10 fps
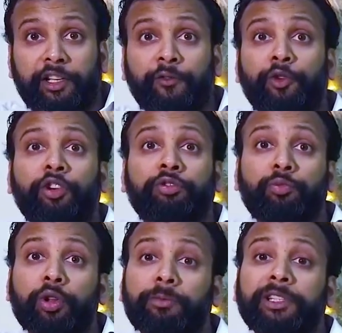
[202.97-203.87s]
If you're a
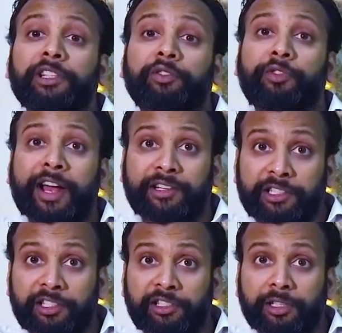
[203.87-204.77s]
small business, VAT
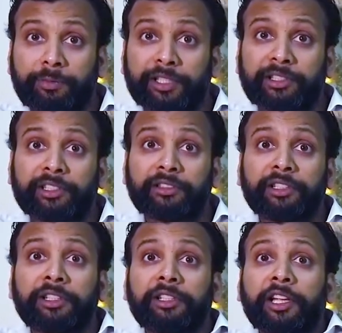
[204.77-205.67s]
registered
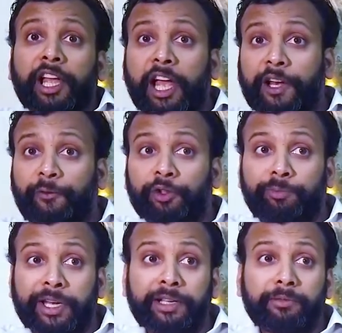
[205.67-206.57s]
business, and if you're
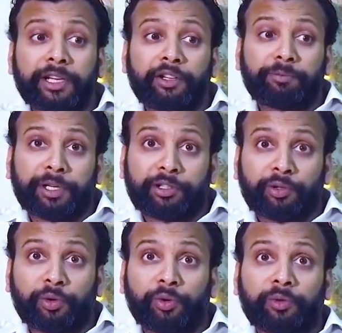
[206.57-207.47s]
spending money on
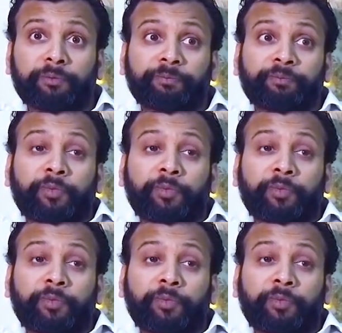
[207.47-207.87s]
petrol